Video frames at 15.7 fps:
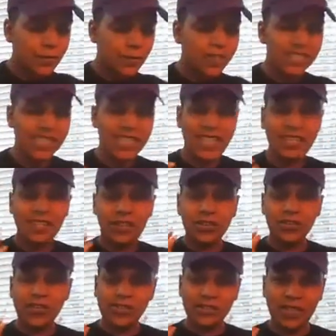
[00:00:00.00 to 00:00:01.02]
of my salad.
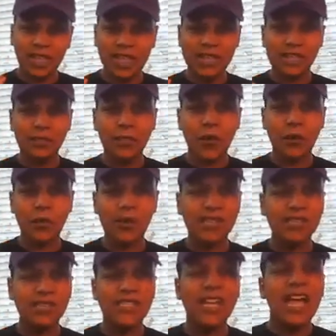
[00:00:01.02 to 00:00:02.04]
Currants are like a small
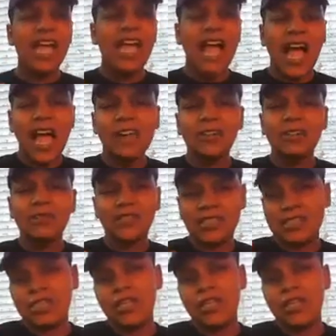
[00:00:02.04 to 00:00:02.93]
raisin. I don't just